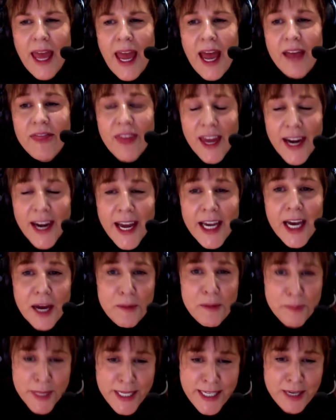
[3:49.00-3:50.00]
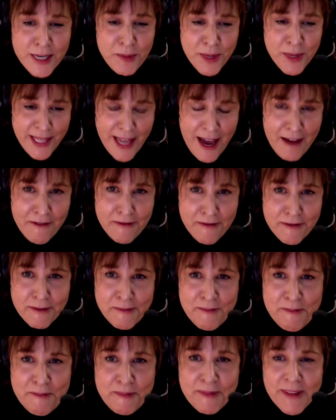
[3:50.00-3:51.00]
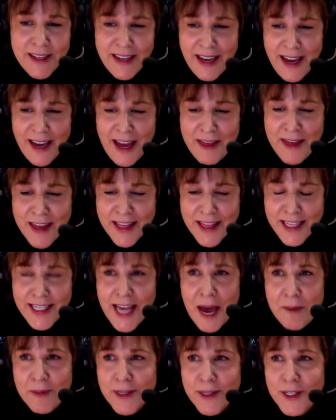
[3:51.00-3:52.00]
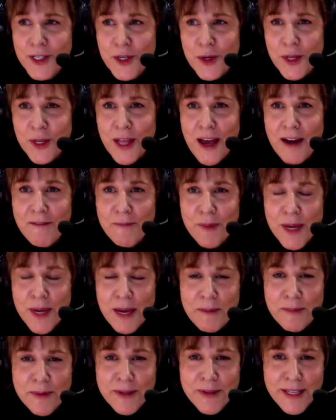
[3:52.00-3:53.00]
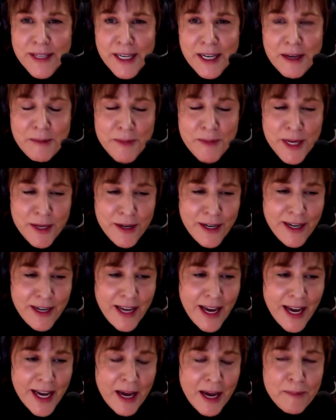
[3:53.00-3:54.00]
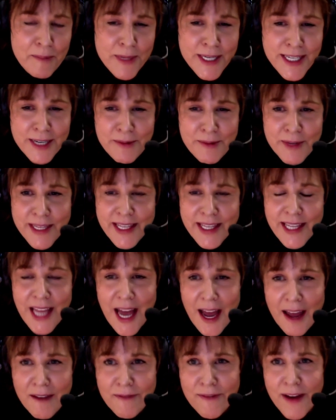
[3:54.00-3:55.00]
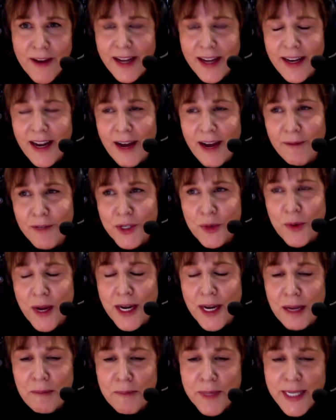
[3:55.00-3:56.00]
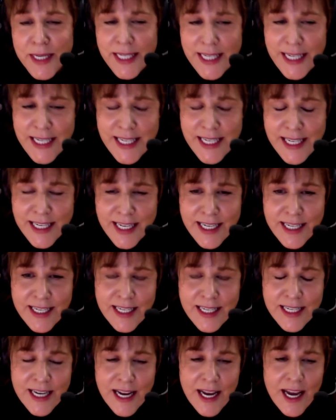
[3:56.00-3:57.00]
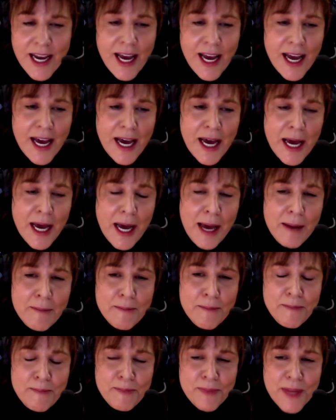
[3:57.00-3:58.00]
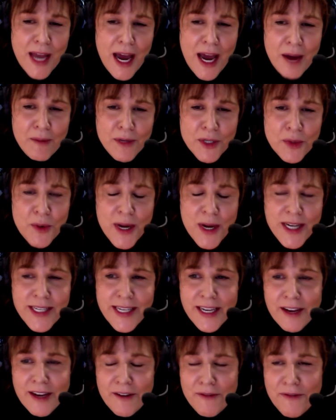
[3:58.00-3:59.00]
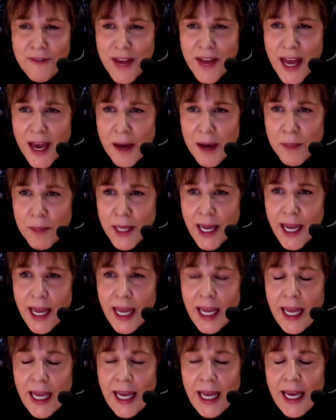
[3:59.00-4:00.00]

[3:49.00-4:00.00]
and then I got busy with life. I think this happens to a lot of people in the community. I got busy with life. I was running businesses. I was raising a family.